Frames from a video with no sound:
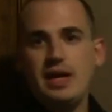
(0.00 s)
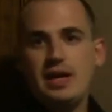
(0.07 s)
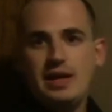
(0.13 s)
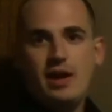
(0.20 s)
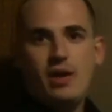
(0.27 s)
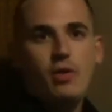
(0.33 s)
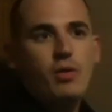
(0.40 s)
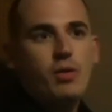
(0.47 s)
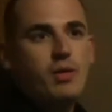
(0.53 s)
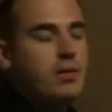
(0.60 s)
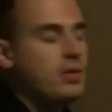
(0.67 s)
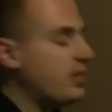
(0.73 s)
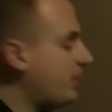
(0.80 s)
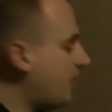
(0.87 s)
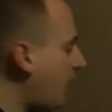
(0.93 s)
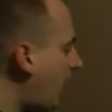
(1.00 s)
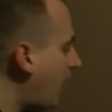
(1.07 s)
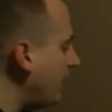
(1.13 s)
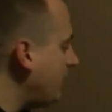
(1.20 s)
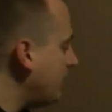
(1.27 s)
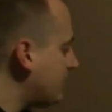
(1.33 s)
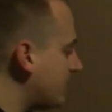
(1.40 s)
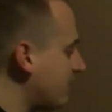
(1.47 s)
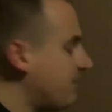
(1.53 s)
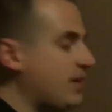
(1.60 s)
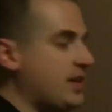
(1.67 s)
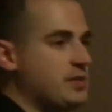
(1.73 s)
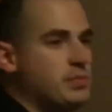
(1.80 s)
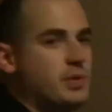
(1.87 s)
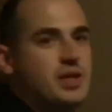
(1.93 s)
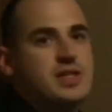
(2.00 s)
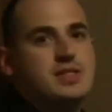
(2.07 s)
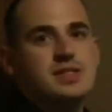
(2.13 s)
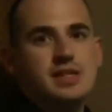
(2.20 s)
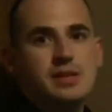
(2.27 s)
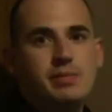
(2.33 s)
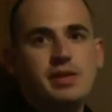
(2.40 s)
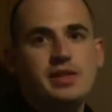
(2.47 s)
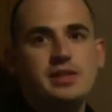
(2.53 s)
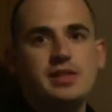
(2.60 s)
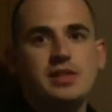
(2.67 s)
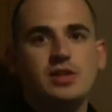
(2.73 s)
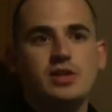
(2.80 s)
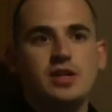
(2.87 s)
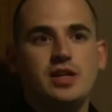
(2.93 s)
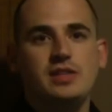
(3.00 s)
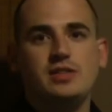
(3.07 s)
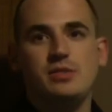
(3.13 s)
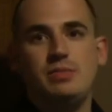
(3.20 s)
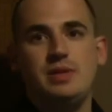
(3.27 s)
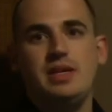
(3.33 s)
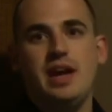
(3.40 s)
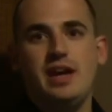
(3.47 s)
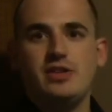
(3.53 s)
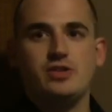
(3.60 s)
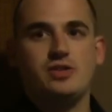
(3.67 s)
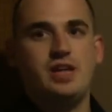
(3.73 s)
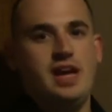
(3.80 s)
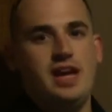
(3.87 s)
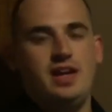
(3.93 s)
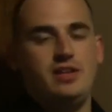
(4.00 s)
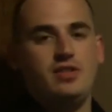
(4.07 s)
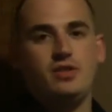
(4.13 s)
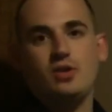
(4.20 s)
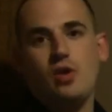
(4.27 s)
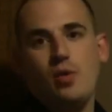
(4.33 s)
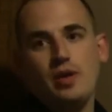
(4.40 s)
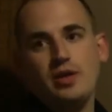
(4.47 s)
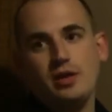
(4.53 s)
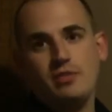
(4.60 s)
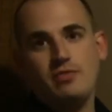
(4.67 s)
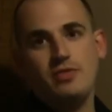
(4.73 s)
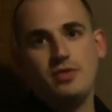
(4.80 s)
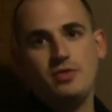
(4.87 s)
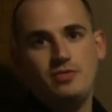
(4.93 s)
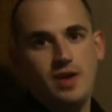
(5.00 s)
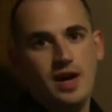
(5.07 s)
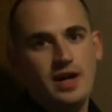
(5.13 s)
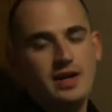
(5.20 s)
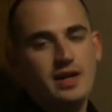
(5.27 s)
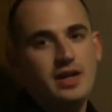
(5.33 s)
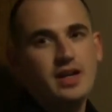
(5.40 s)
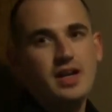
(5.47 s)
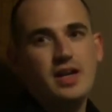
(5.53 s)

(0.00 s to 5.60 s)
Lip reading: Now, the audience on Facebook is typically looking to be entertained. They're going there for fun.